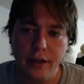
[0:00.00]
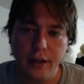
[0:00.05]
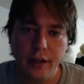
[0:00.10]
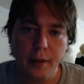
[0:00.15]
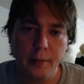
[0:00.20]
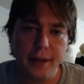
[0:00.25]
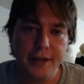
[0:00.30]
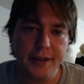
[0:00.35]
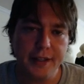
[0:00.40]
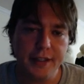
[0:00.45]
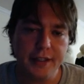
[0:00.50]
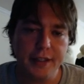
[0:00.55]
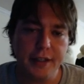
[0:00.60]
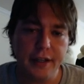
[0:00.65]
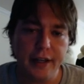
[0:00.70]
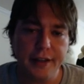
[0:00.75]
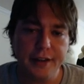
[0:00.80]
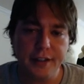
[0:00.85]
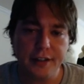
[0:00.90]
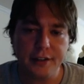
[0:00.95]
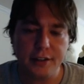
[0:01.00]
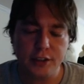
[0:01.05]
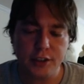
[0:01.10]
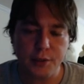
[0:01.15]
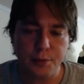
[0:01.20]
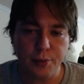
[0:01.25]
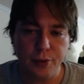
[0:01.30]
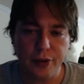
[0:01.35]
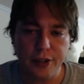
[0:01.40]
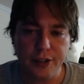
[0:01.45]
I think there's
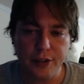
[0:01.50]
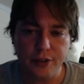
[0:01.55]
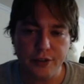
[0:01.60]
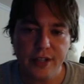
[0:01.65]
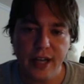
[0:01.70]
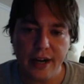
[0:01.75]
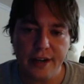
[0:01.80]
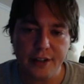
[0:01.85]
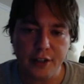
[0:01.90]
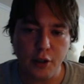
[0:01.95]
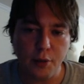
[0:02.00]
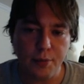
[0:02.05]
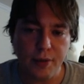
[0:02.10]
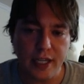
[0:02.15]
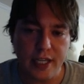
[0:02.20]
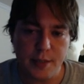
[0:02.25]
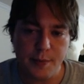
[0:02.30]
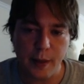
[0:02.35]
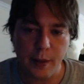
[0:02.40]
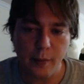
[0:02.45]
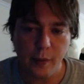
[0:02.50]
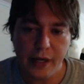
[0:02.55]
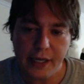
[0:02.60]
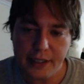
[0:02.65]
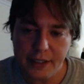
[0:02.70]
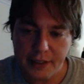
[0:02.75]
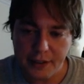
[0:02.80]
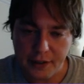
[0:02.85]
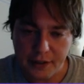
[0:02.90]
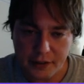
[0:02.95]
some pretty good tactical plays by
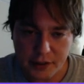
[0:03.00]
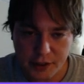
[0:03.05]
white here.